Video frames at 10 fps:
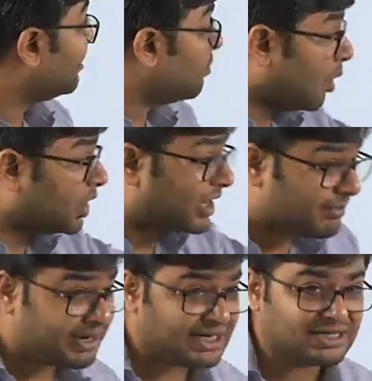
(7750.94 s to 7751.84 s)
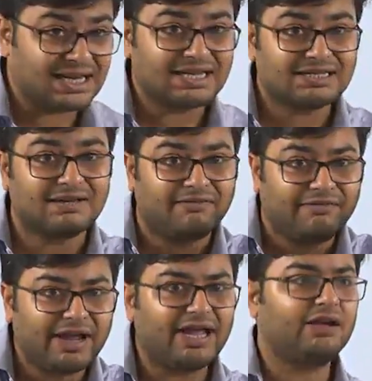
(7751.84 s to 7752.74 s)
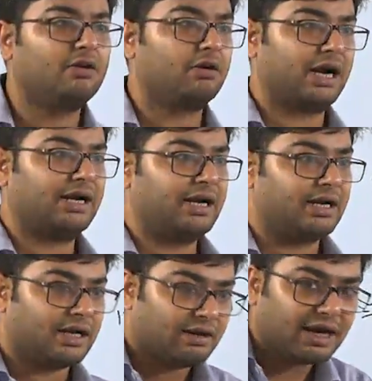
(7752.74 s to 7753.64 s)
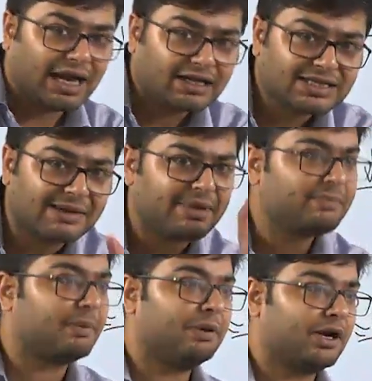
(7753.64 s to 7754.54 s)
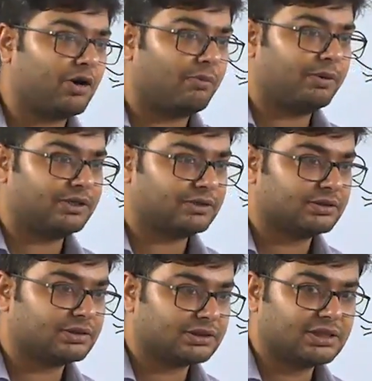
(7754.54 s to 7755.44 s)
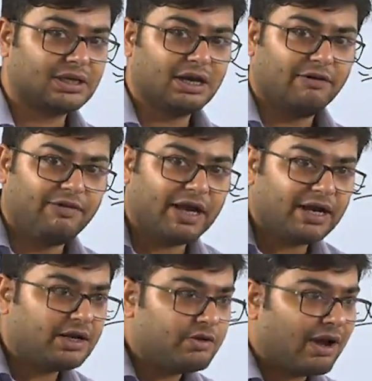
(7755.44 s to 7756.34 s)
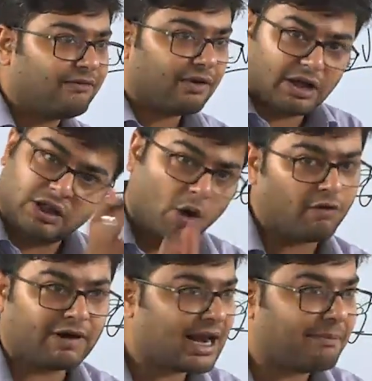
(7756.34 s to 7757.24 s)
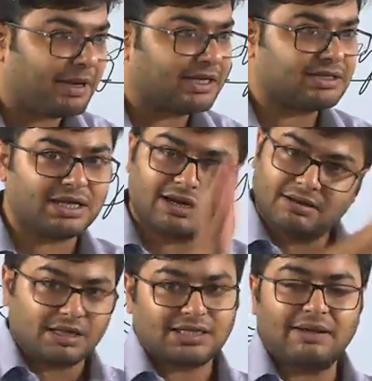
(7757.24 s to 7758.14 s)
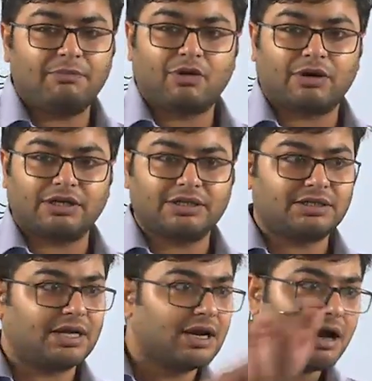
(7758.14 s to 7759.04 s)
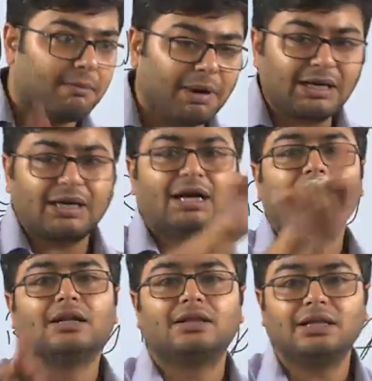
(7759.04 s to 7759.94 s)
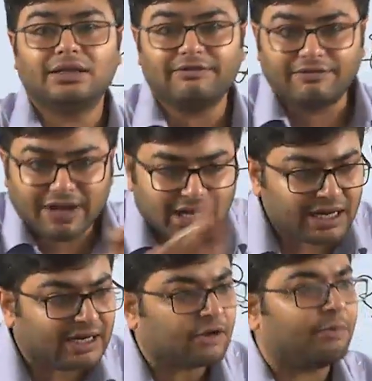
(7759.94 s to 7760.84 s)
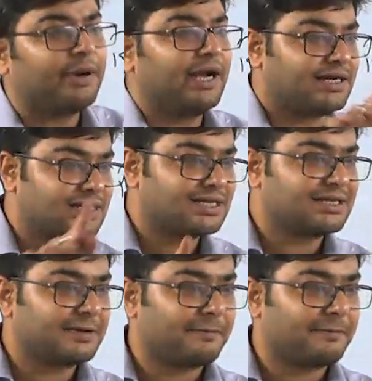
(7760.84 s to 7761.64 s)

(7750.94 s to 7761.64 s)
Montgomery says, the way you look at it, like semi-public corporations, wherein you have the overlapping is there, the same bureaucracy is there, but the way it operates